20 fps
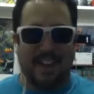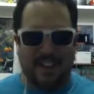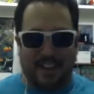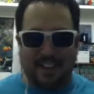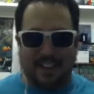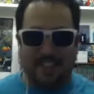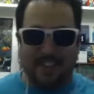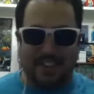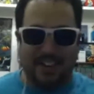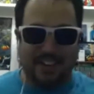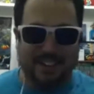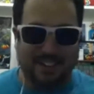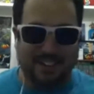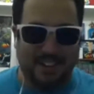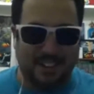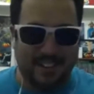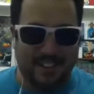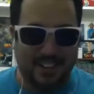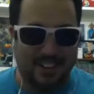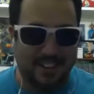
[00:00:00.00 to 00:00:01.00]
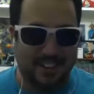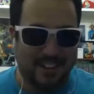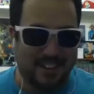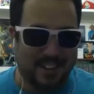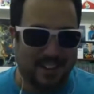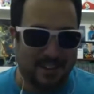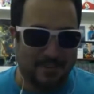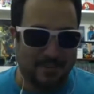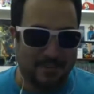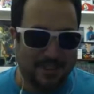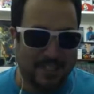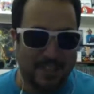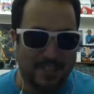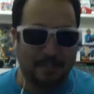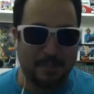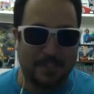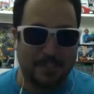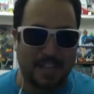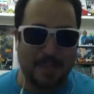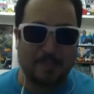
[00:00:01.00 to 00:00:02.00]
I saw the
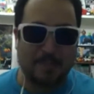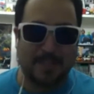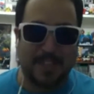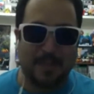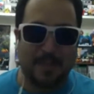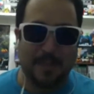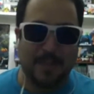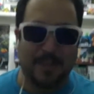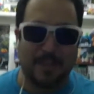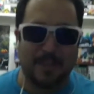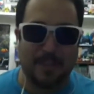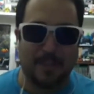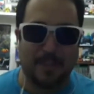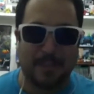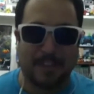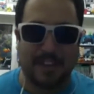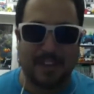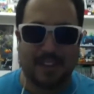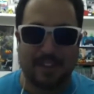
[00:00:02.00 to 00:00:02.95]
skip-a-doo-ba-day was the